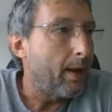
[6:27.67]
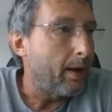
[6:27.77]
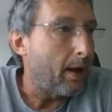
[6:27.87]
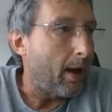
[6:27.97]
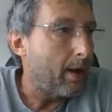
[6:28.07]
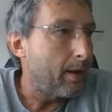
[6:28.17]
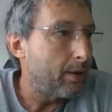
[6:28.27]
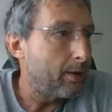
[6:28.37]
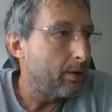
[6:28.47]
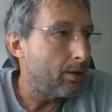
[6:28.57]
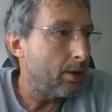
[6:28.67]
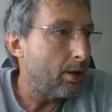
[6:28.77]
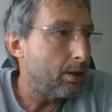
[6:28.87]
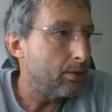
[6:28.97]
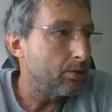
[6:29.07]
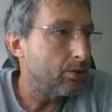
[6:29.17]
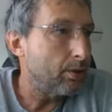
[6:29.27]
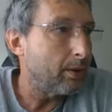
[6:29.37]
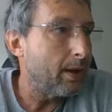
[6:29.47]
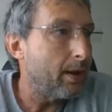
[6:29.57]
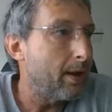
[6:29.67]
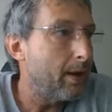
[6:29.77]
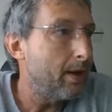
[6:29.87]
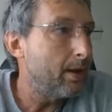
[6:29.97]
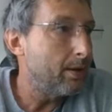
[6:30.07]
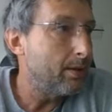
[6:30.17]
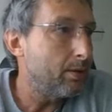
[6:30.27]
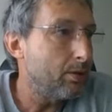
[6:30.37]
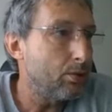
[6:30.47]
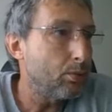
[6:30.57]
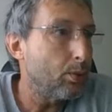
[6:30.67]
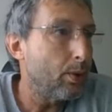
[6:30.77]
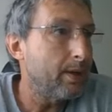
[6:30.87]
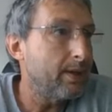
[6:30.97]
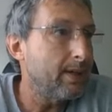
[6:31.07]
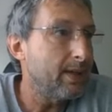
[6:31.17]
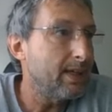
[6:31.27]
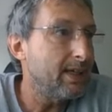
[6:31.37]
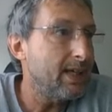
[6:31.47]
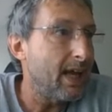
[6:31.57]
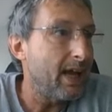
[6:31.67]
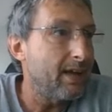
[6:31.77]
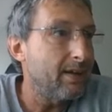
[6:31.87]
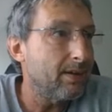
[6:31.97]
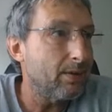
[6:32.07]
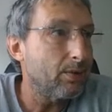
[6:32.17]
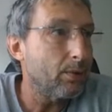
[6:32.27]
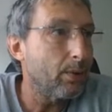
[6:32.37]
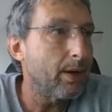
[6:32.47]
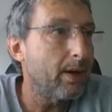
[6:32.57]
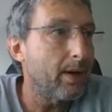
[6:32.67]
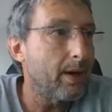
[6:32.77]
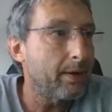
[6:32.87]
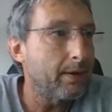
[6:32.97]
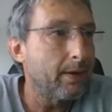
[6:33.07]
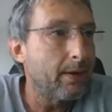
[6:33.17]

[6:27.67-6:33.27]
On July 28th or 29th,